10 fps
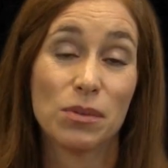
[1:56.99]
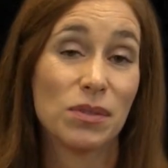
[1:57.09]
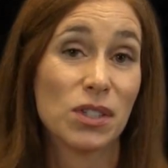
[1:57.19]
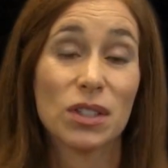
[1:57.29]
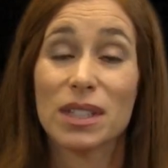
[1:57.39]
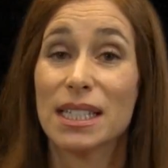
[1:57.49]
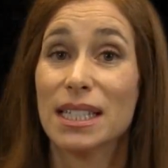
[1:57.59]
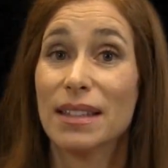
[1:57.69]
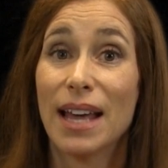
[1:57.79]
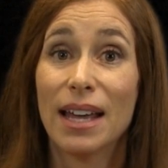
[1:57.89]
We've certainly
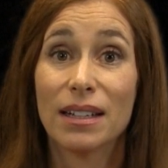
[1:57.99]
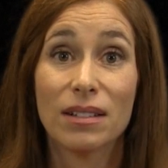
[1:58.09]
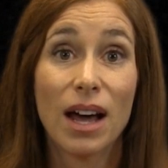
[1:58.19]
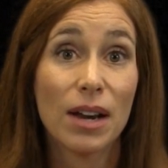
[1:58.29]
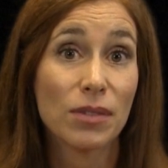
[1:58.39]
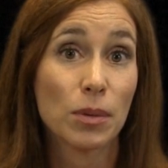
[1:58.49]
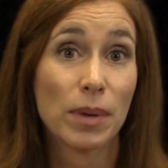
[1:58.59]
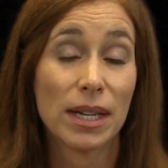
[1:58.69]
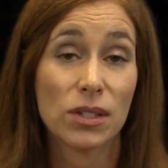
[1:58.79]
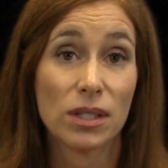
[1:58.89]
seen that in a lot of our
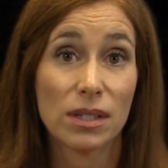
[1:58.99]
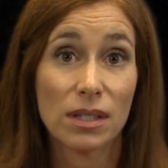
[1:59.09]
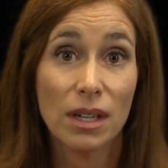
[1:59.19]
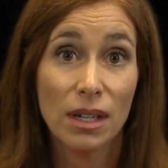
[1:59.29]
patients